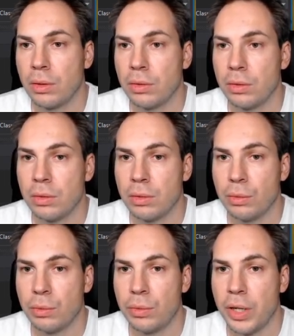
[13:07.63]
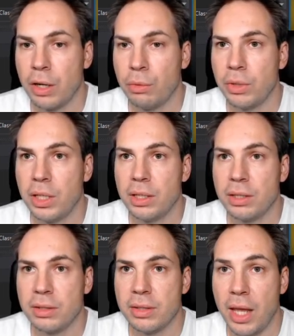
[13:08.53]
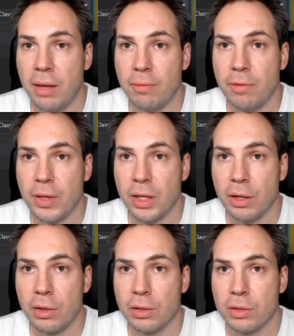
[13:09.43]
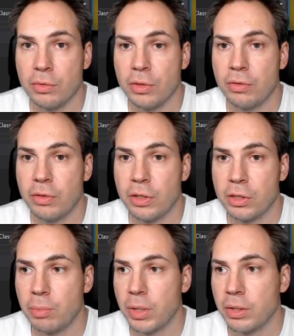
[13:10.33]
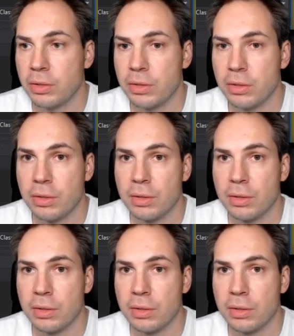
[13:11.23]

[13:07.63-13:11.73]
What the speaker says: So now we need the same thing also for the first boss.